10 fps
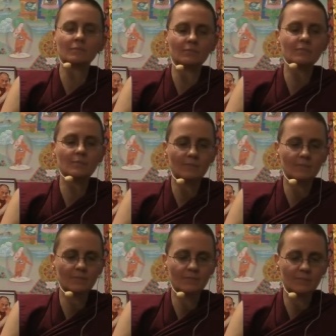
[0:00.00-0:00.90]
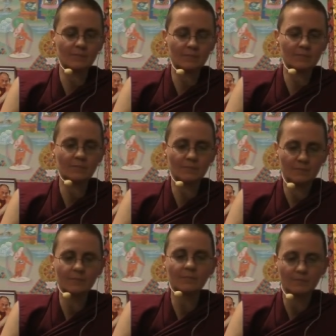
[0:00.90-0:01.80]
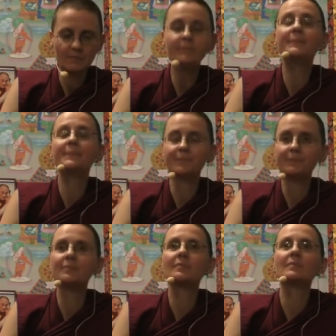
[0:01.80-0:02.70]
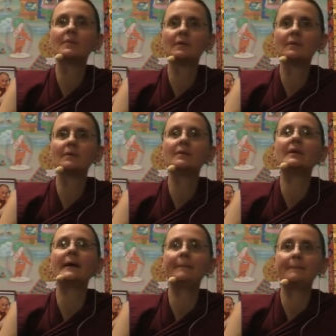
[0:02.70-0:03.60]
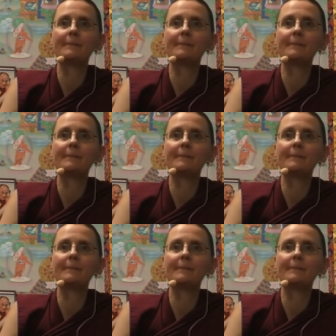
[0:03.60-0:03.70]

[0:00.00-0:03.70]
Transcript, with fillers: this moment, or previous moment, or previous moment, or previous moment. Yeah.